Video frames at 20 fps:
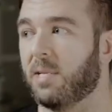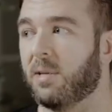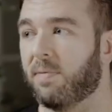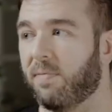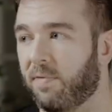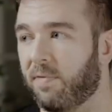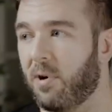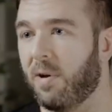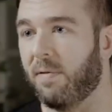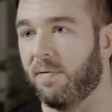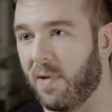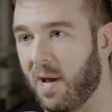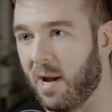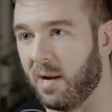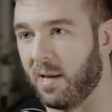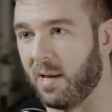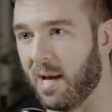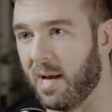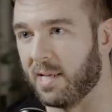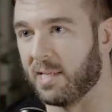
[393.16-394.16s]
free
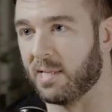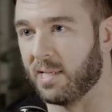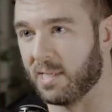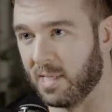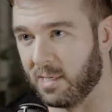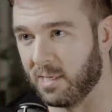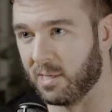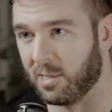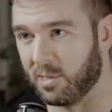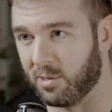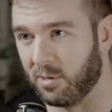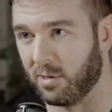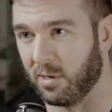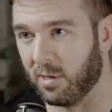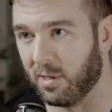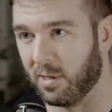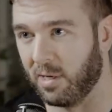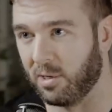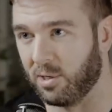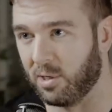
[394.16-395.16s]
fatty acids into
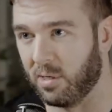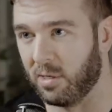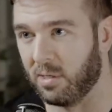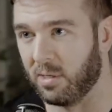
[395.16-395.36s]
circulation.